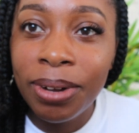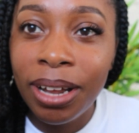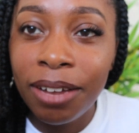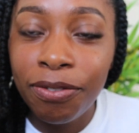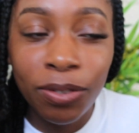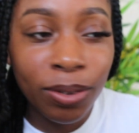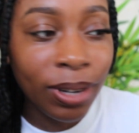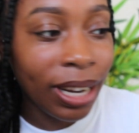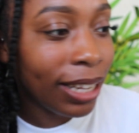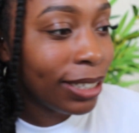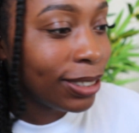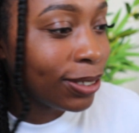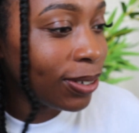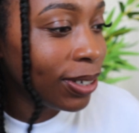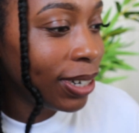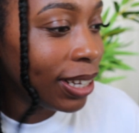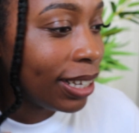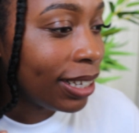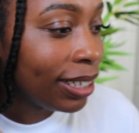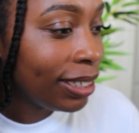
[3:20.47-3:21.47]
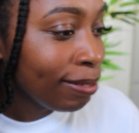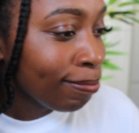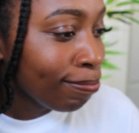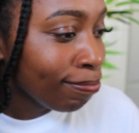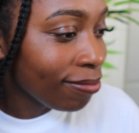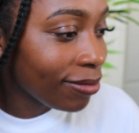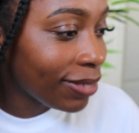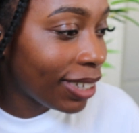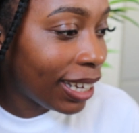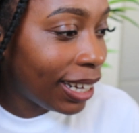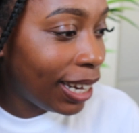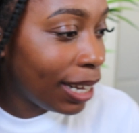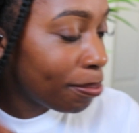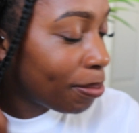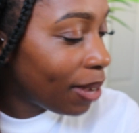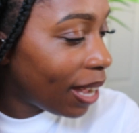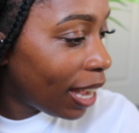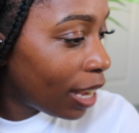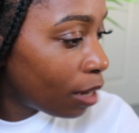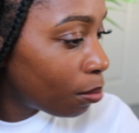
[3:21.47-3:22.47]
I feel like it's gonna clip
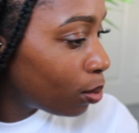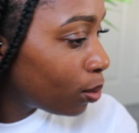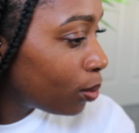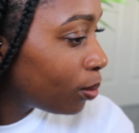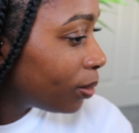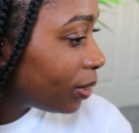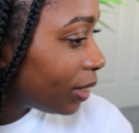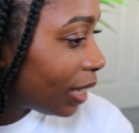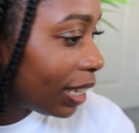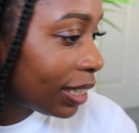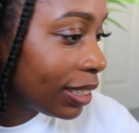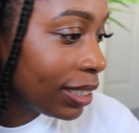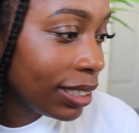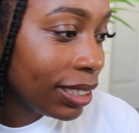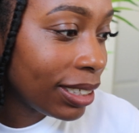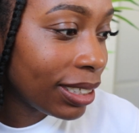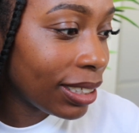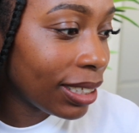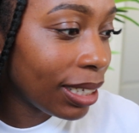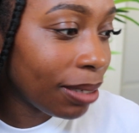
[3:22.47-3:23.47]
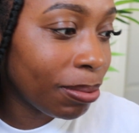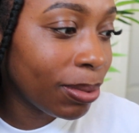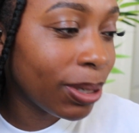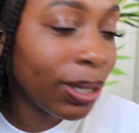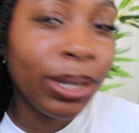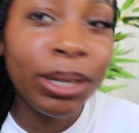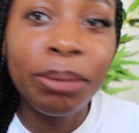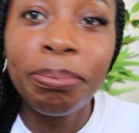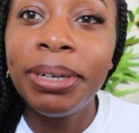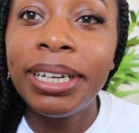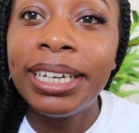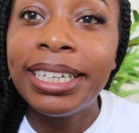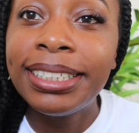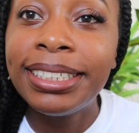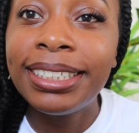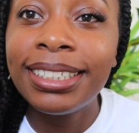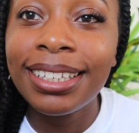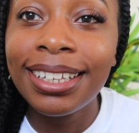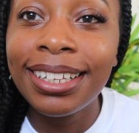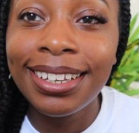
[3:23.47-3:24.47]
my eyeball and I'm gonna go blind.